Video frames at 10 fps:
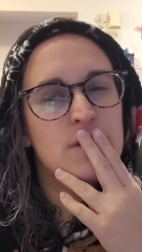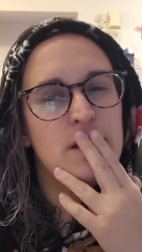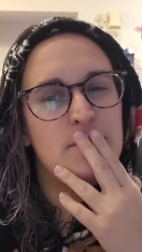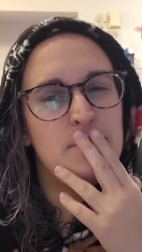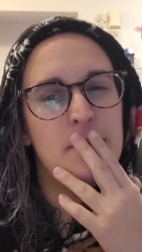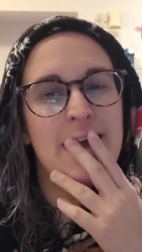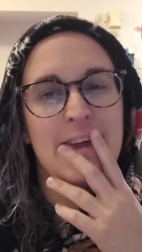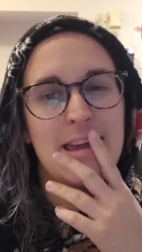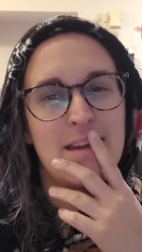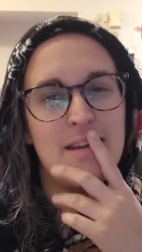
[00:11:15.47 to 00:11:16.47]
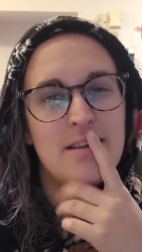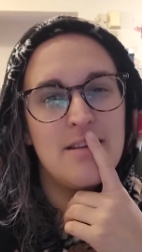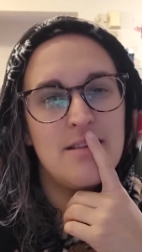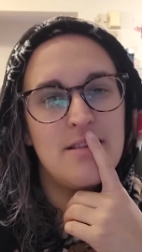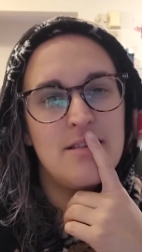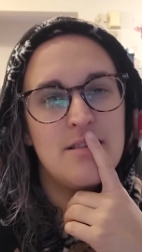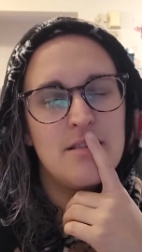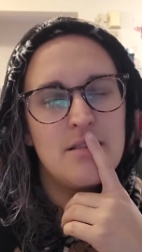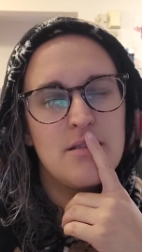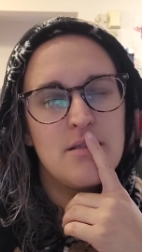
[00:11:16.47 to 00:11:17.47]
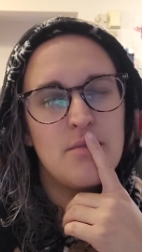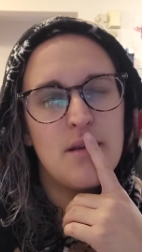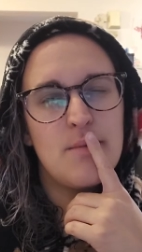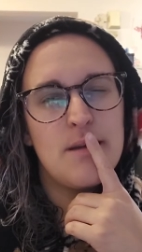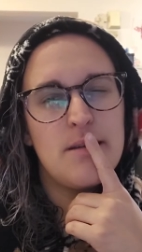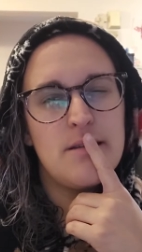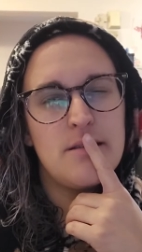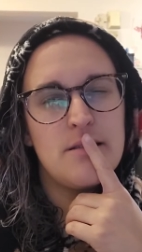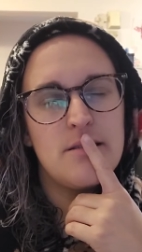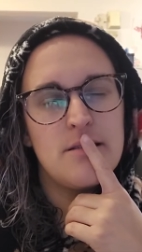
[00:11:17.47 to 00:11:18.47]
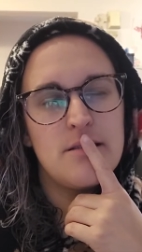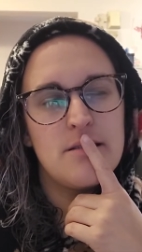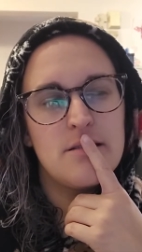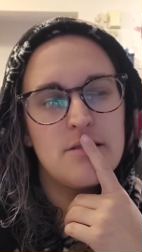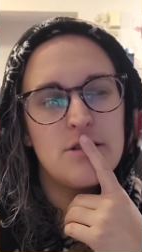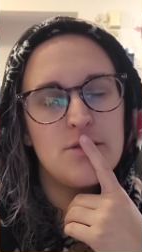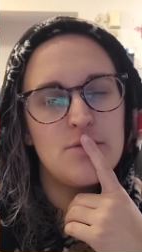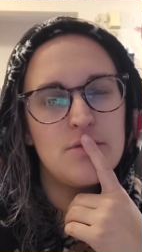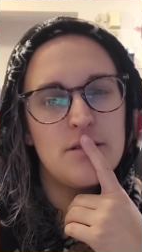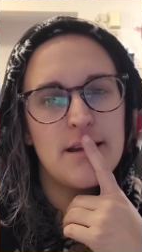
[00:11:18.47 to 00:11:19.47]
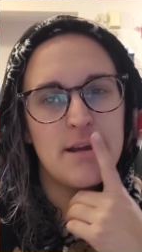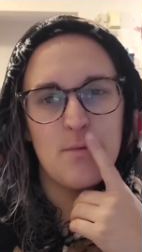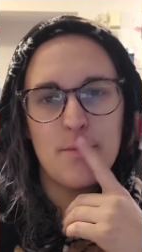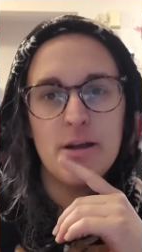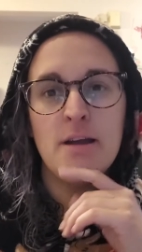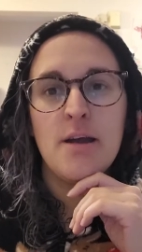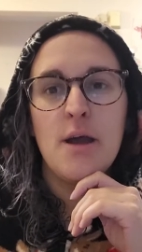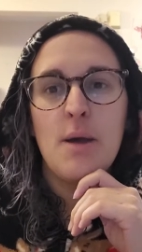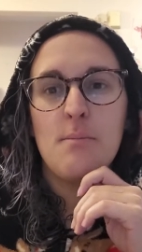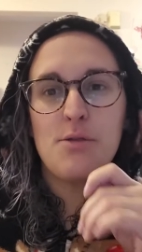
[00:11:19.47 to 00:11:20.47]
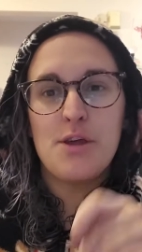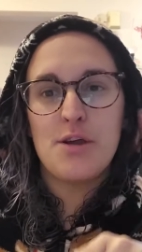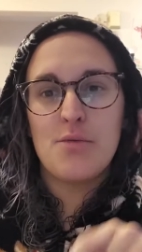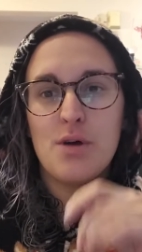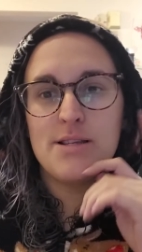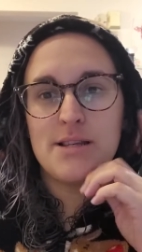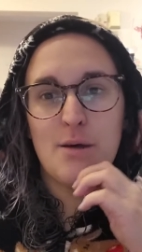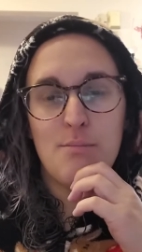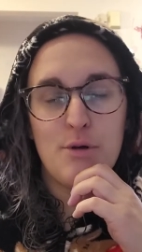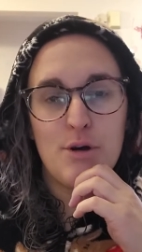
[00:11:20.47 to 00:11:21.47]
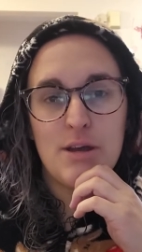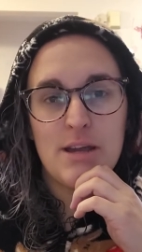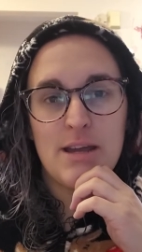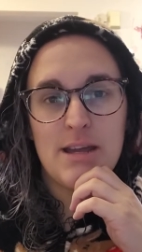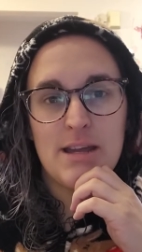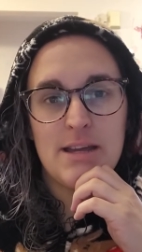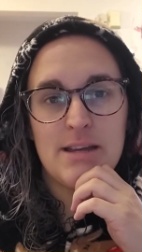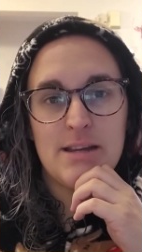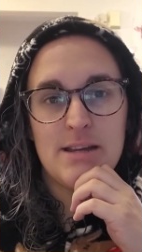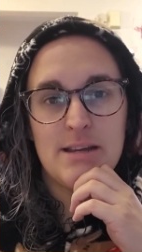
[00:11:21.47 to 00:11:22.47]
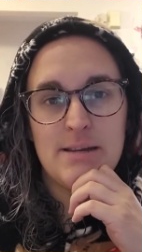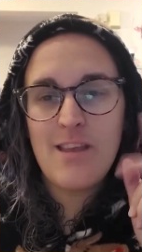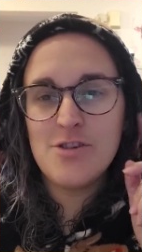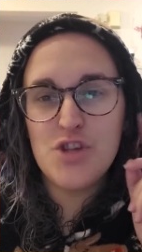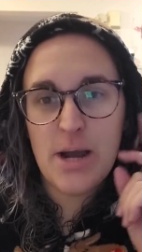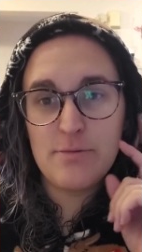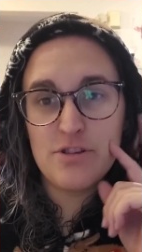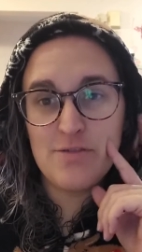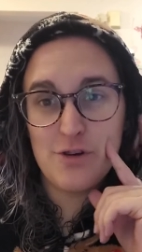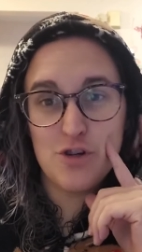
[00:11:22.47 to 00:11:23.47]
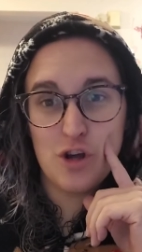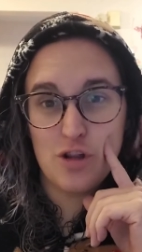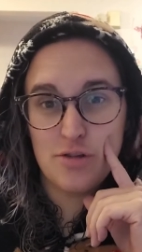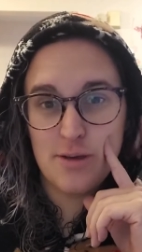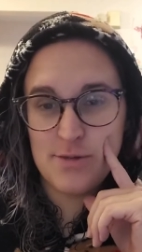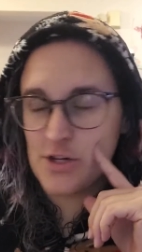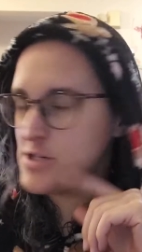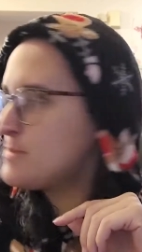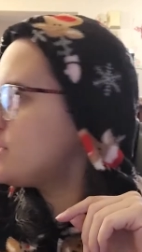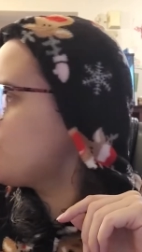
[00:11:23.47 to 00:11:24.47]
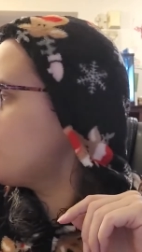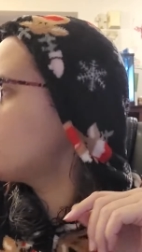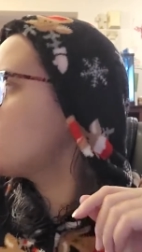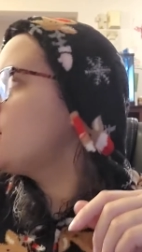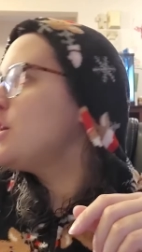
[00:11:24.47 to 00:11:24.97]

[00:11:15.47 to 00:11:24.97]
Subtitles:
in May, maybe June, I can't remember, but there was a book in Chapters for a Dollar that was a Christmas book.